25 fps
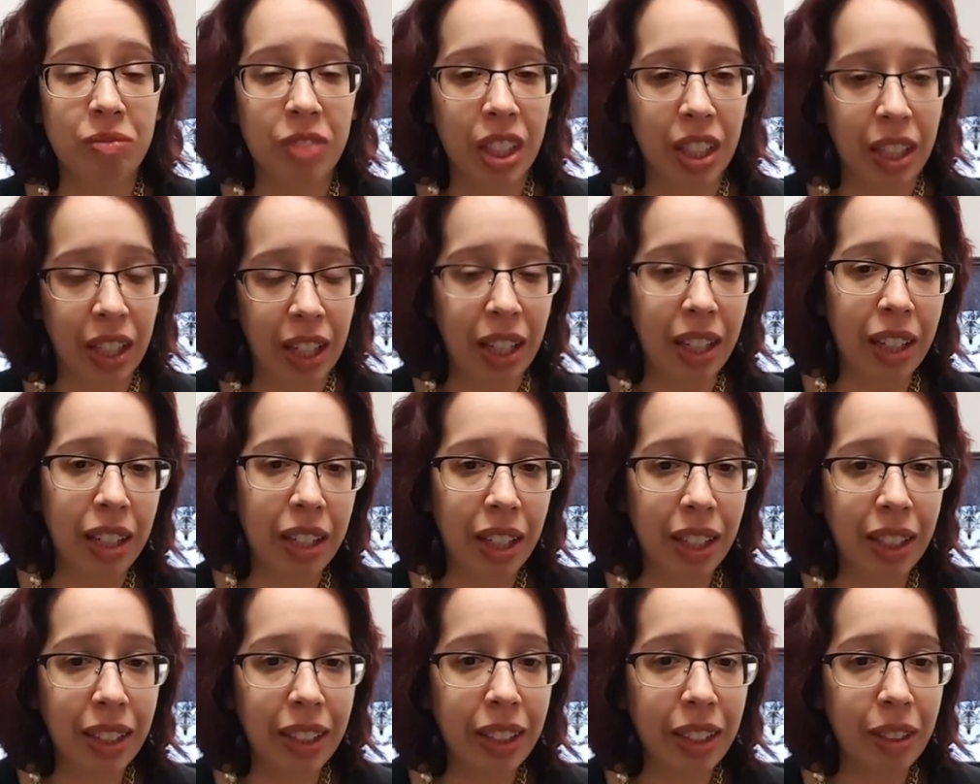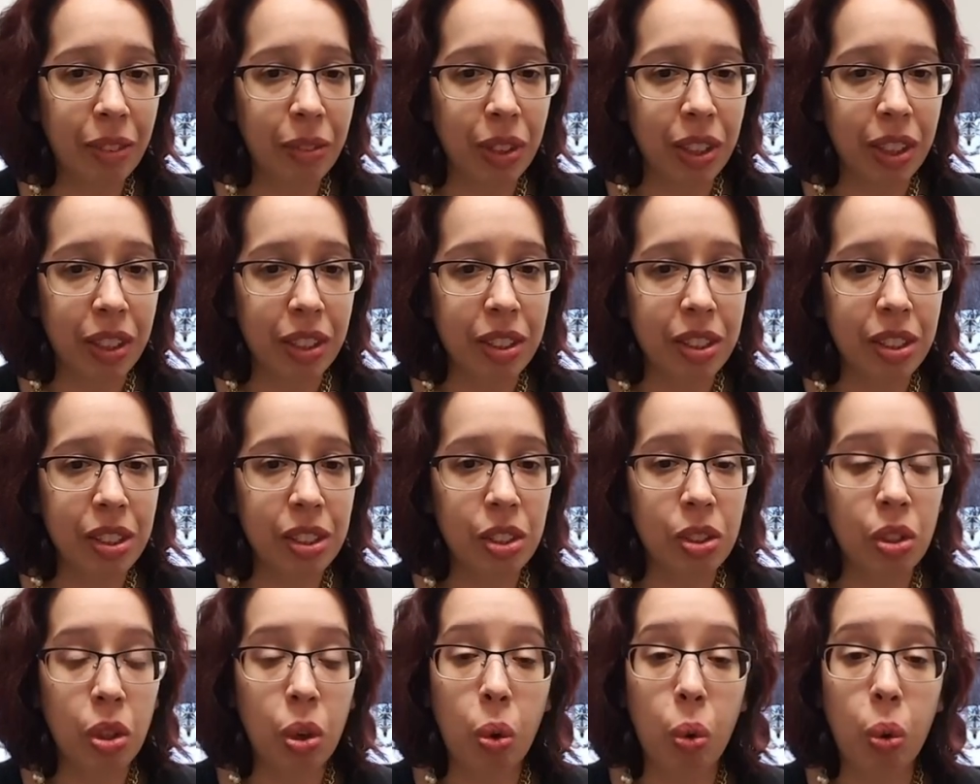can I leave
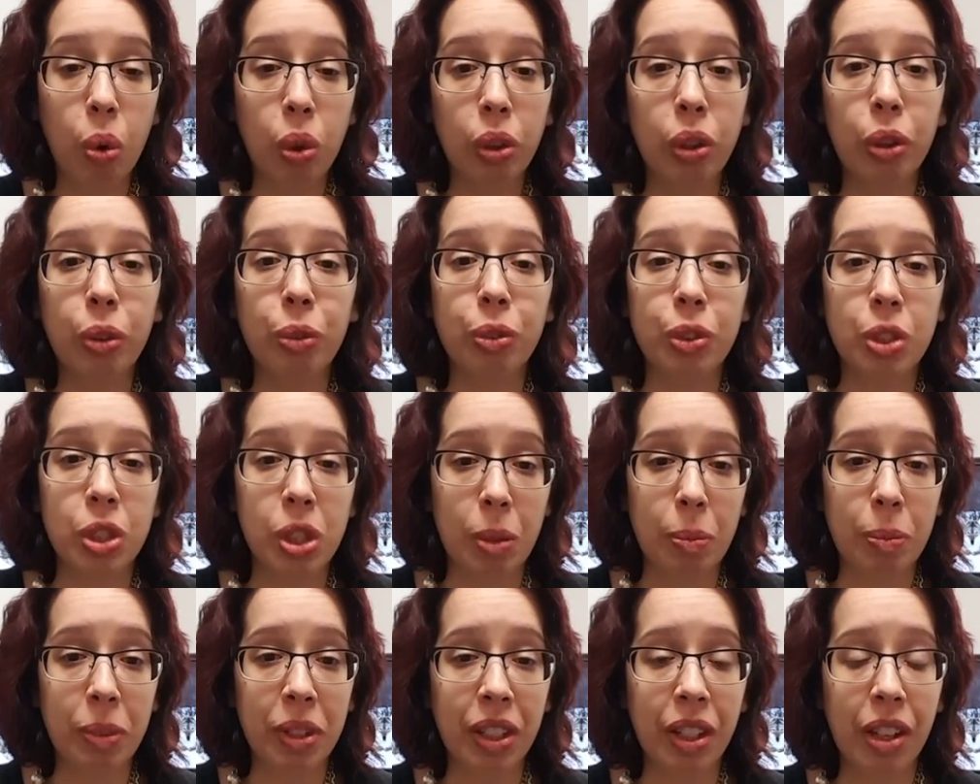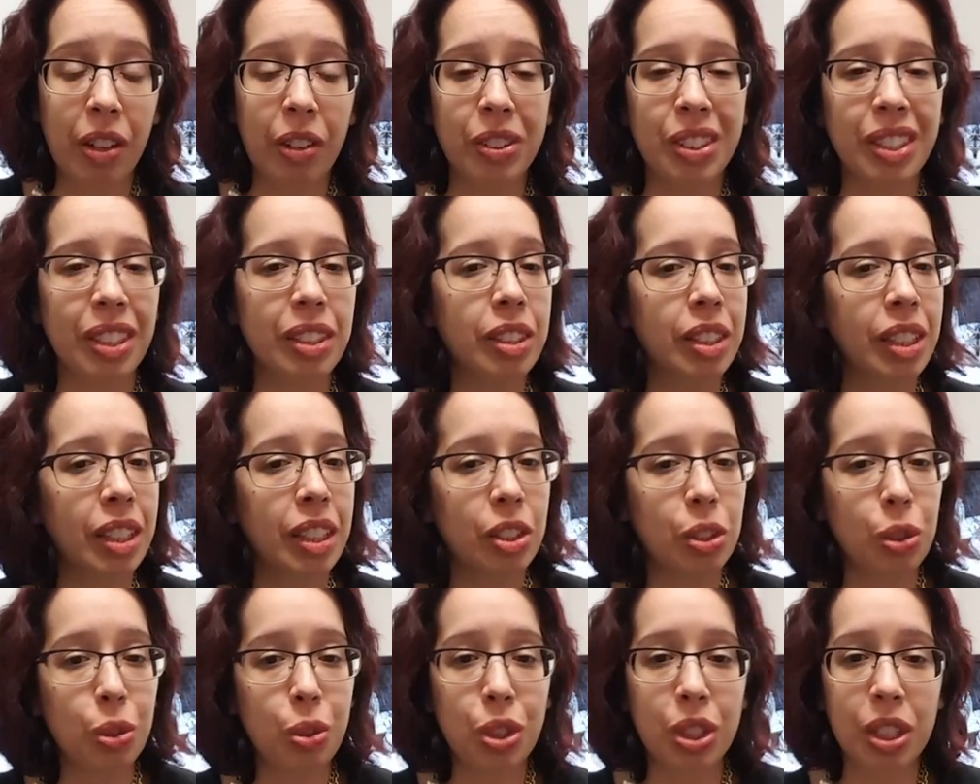this or look for something else? It's
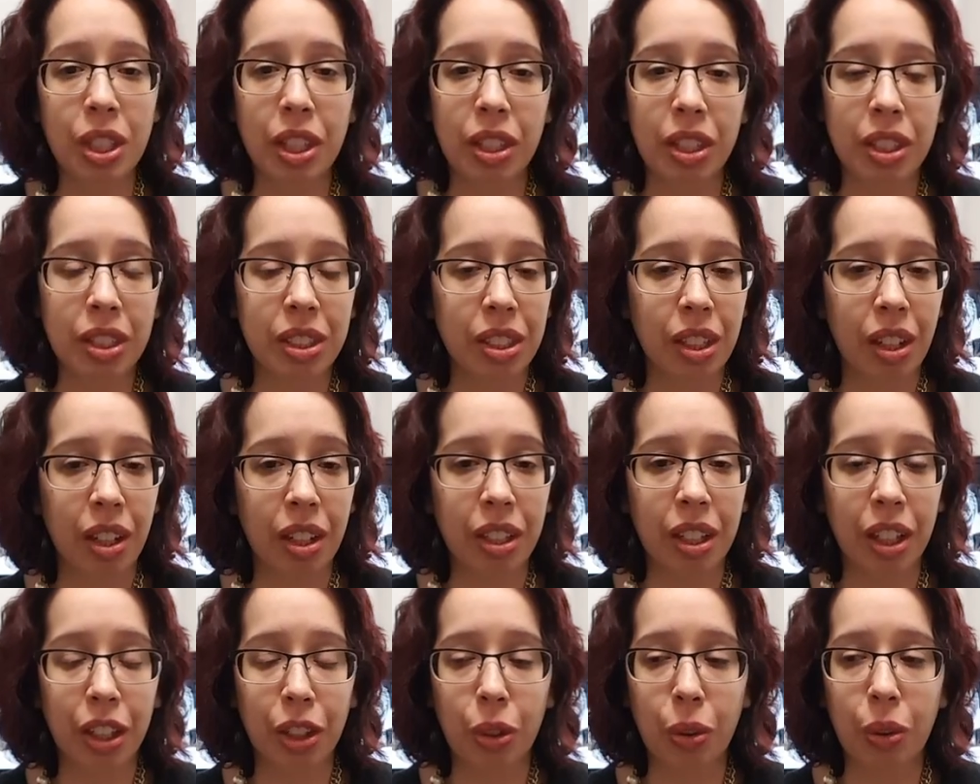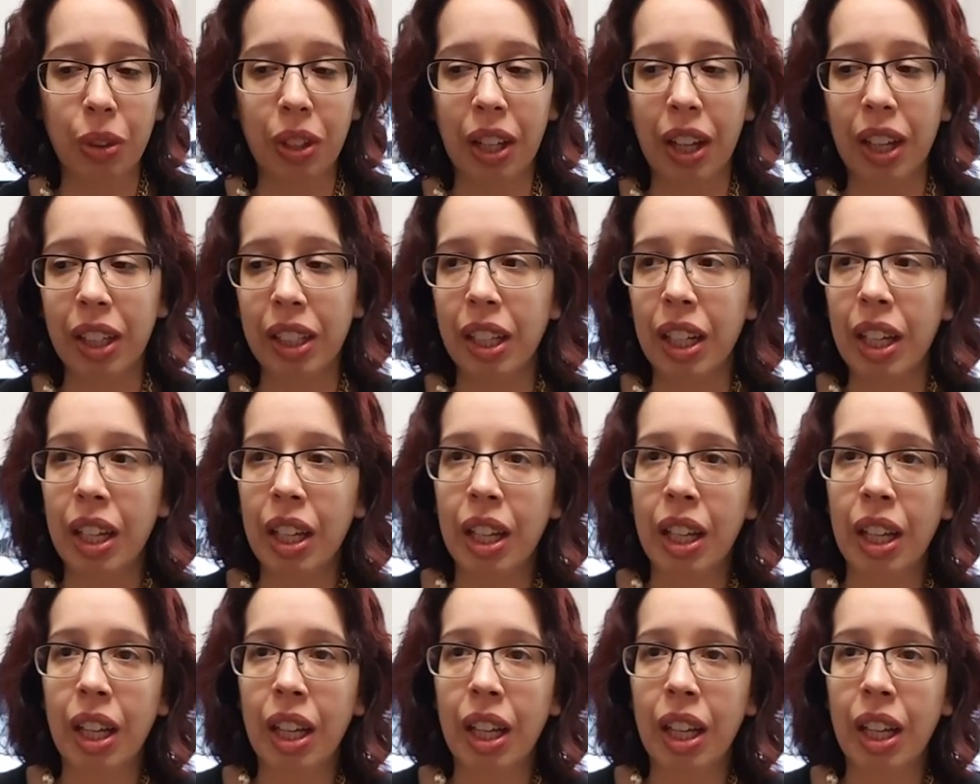easier said than done, I know that.